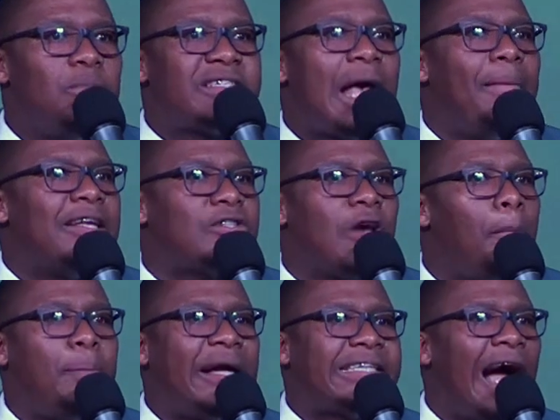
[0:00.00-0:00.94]
umsebenzi
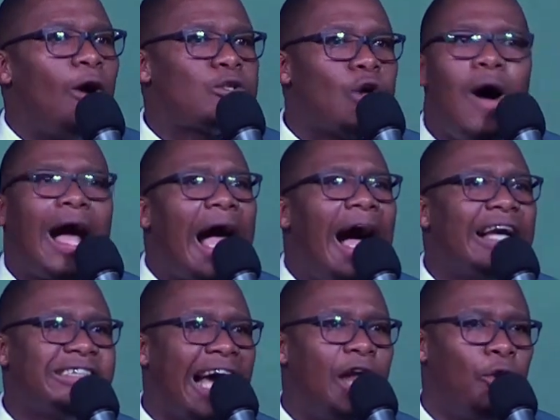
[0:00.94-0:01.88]
obheda uzokha
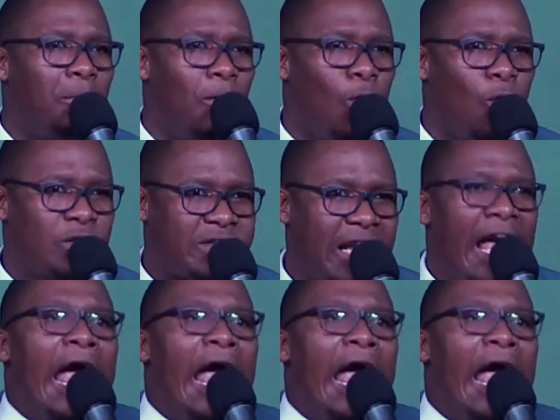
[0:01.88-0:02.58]
kanjani umuzi